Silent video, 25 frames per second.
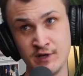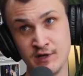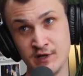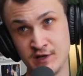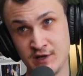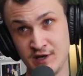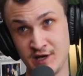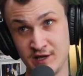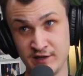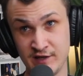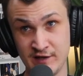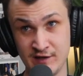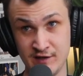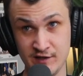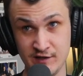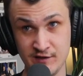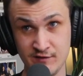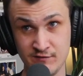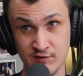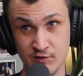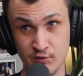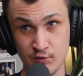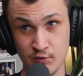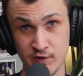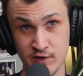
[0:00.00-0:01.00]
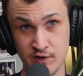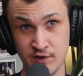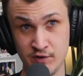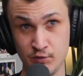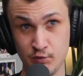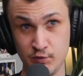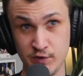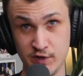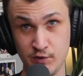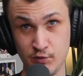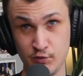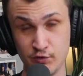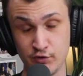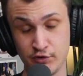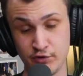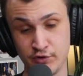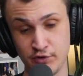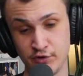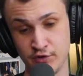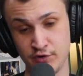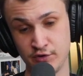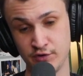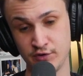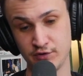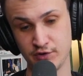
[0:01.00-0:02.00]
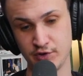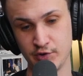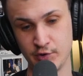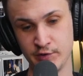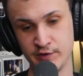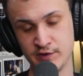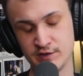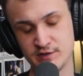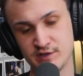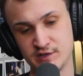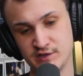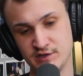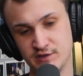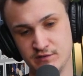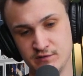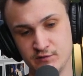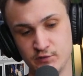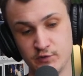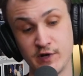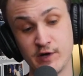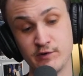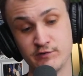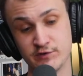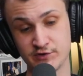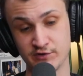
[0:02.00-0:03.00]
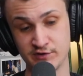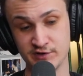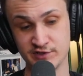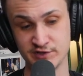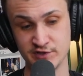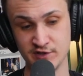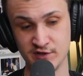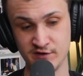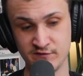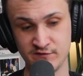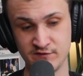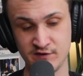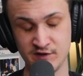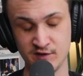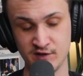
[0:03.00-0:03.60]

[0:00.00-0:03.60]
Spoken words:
And then even when I was going to GFA,